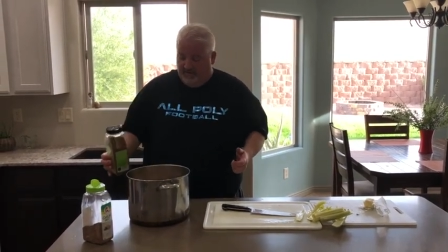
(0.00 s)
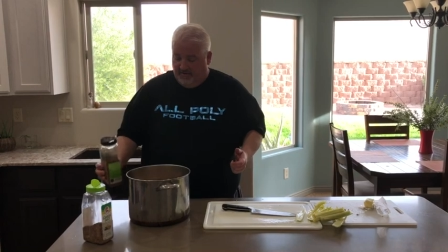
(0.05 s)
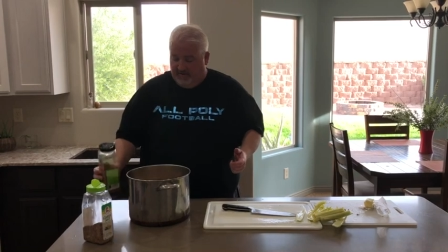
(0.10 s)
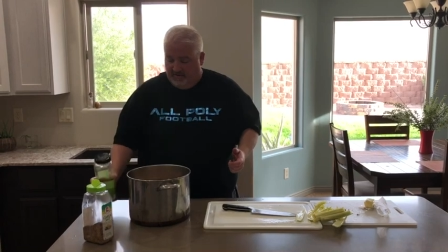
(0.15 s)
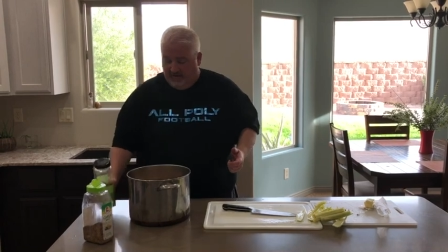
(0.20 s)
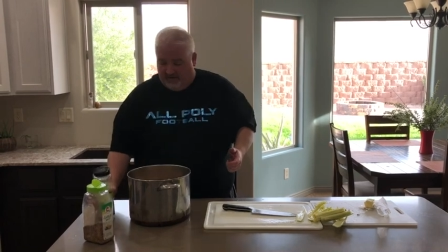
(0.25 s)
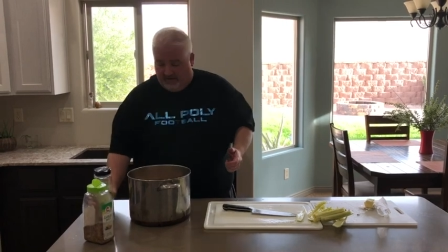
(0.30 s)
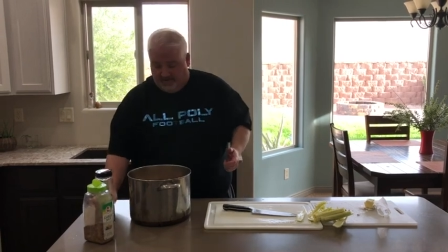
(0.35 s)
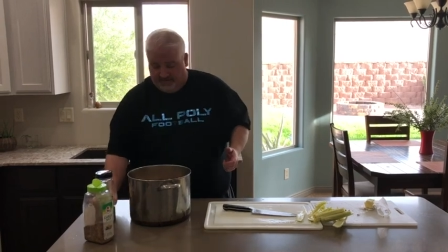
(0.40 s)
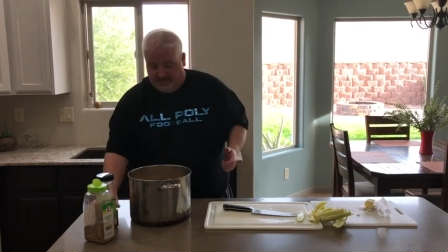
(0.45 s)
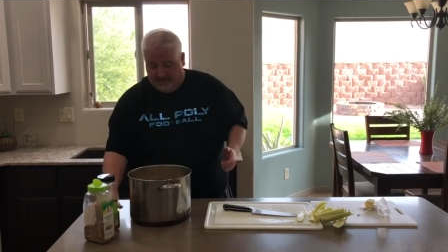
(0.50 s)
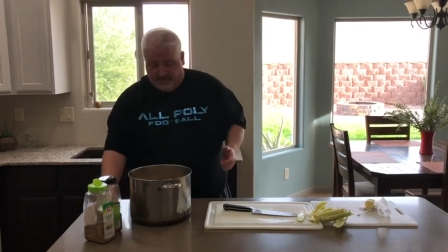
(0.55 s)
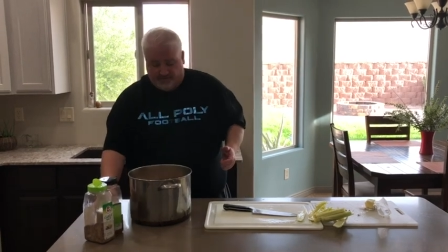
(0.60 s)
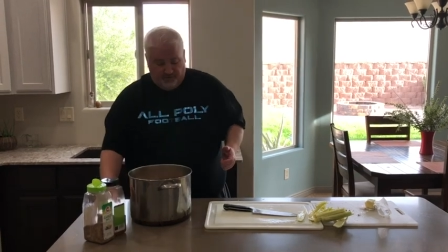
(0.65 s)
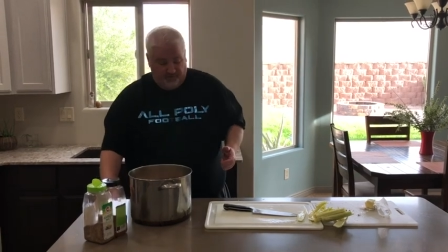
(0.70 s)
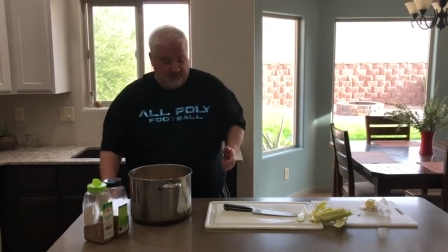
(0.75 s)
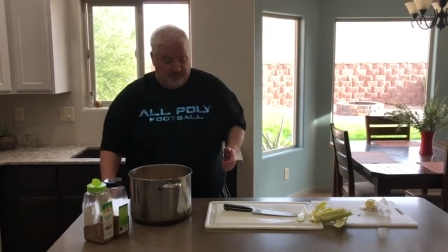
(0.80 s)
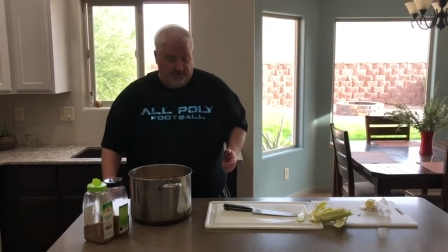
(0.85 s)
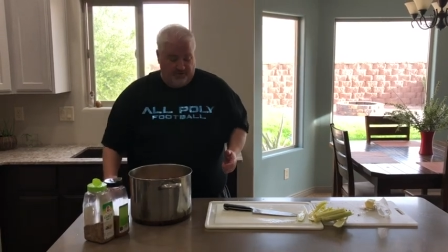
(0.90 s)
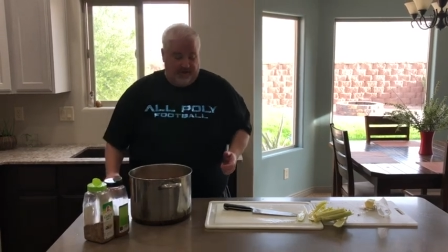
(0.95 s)
and I'm just gonna
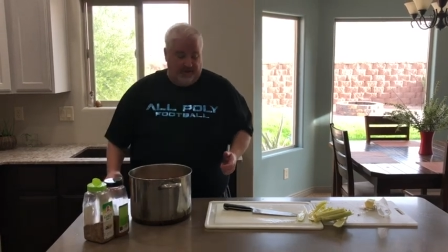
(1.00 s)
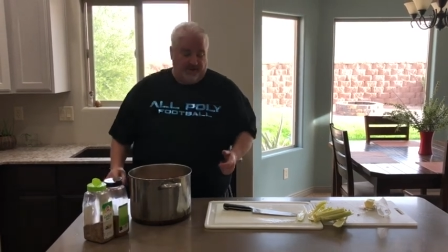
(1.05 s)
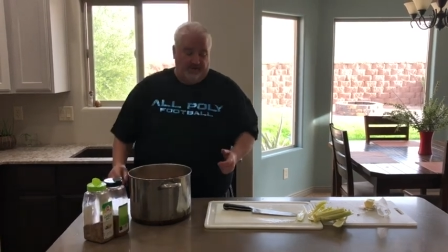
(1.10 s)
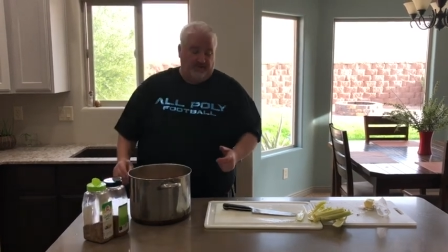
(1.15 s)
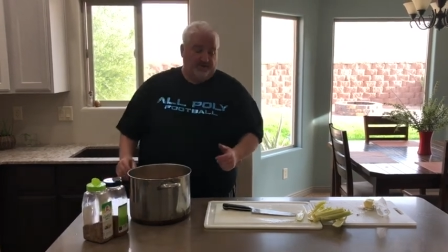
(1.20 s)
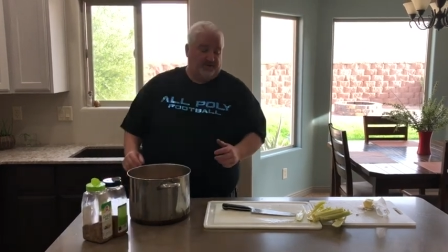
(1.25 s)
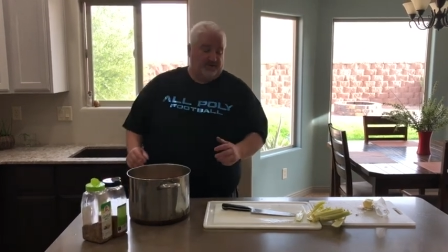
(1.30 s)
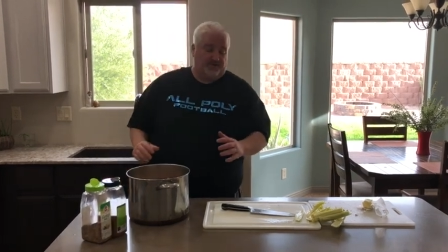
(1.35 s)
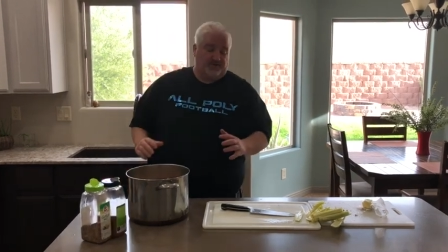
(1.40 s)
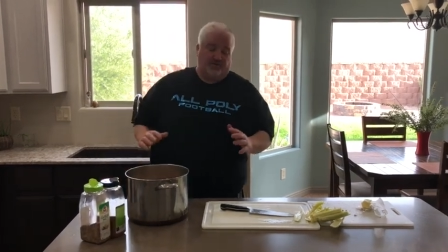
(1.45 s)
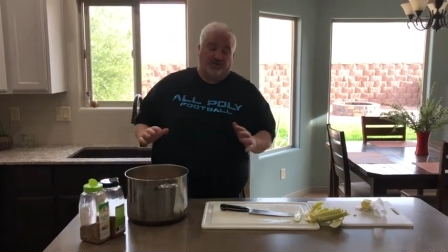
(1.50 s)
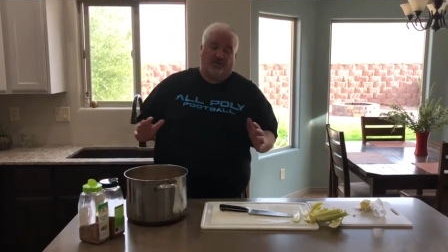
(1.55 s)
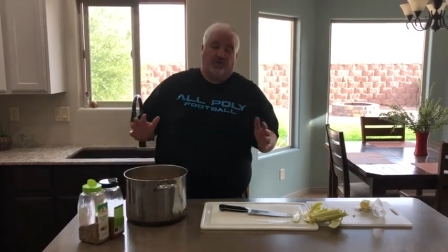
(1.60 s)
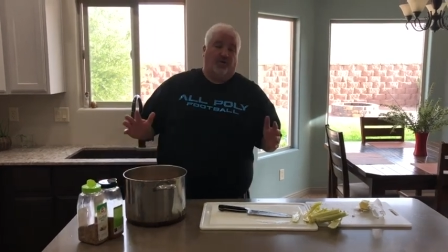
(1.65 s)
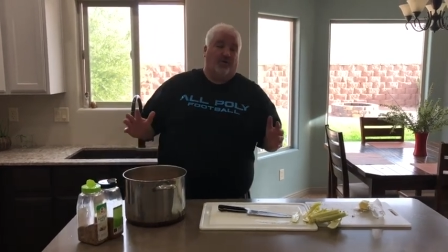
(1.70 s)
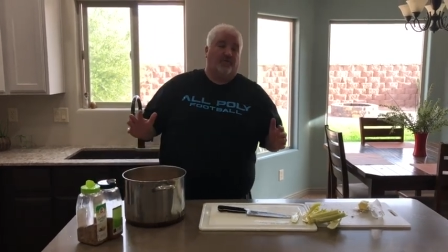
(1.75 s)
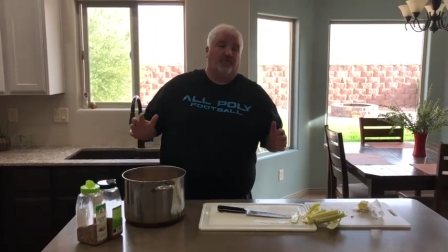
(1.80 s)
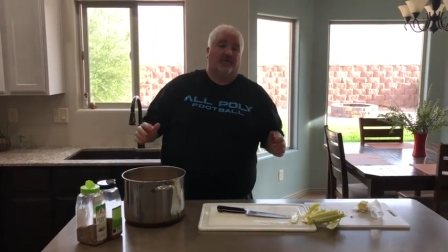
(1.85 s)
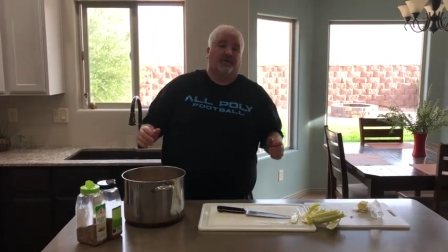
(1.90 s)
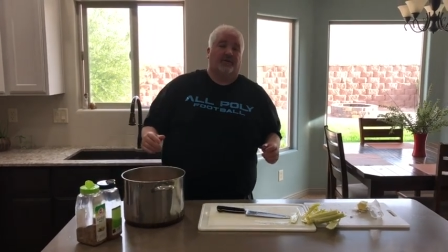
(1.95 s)
put that on the
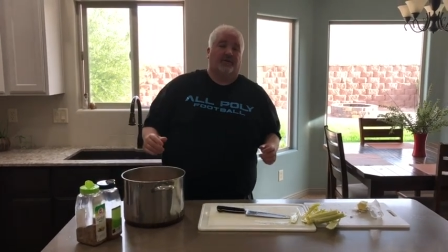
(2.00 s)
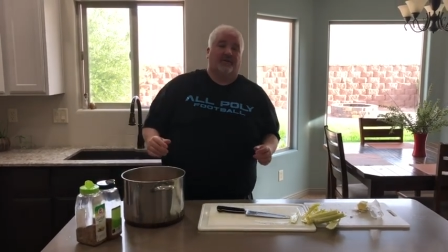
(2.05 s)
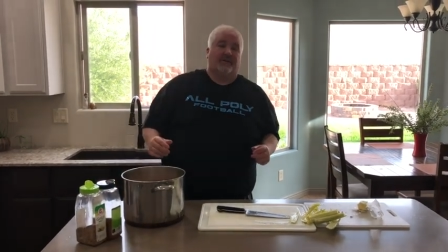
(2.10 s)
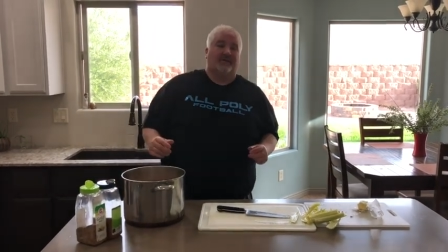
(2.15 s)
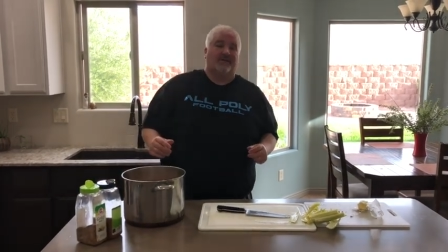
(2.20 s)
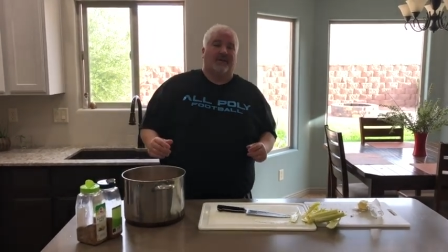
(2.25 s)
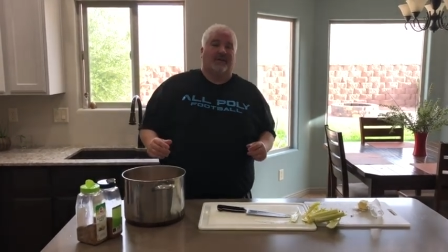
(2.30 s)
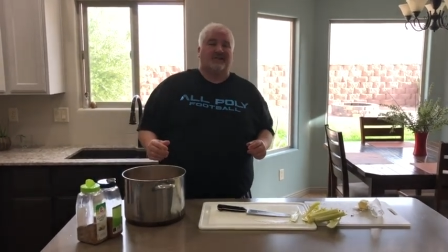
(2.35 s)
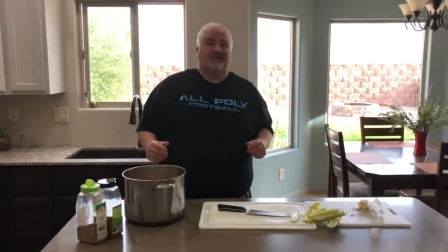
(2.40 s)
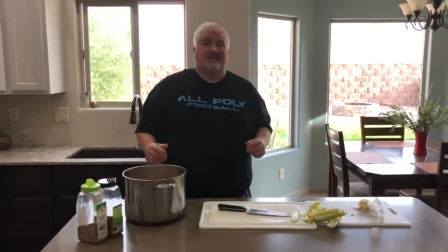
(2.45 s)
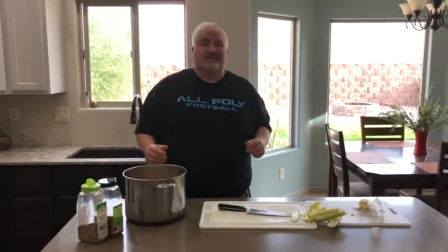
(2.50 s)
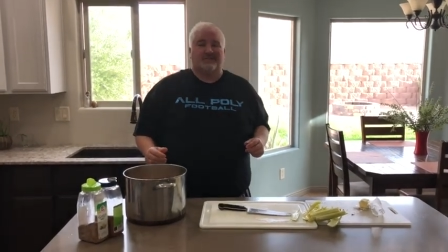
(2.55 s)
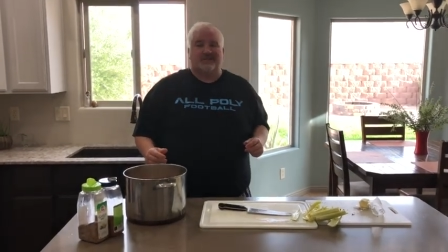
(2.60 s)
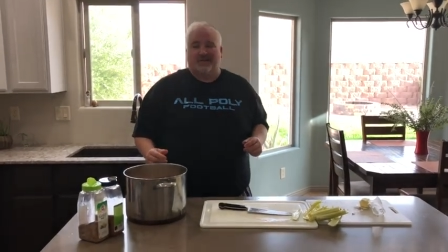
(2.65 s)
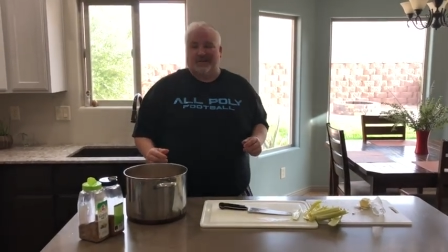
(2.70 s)
stove and let that sit.